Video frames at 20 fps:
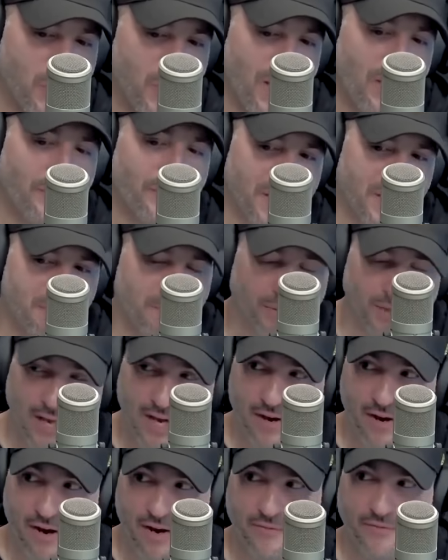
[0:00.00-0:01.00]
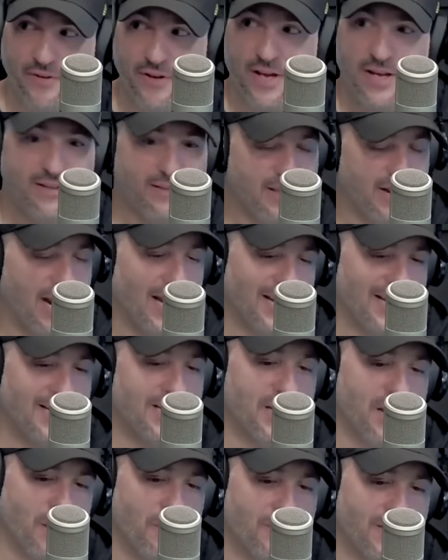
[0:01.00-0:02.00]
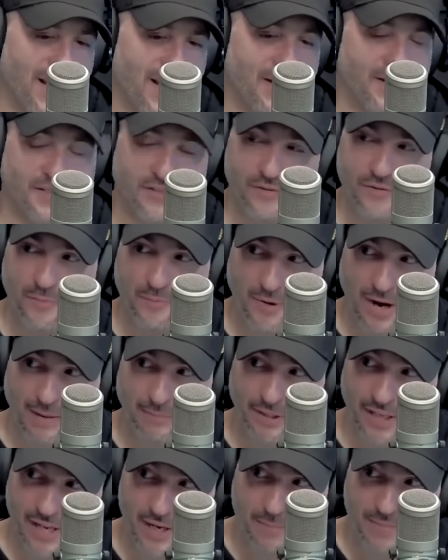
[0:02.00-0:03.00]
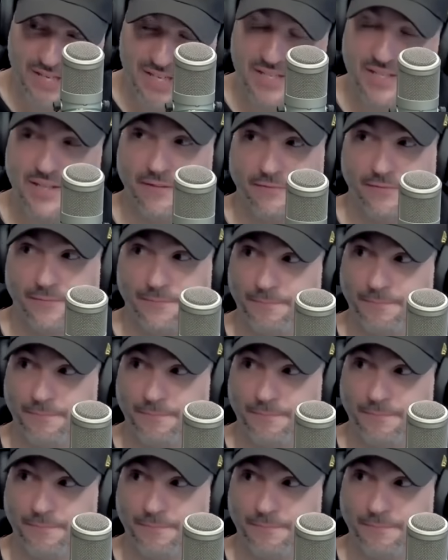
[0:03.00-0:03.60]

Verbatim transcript: 12 team playoff that i need to go 10 and 2 to probably get a piece of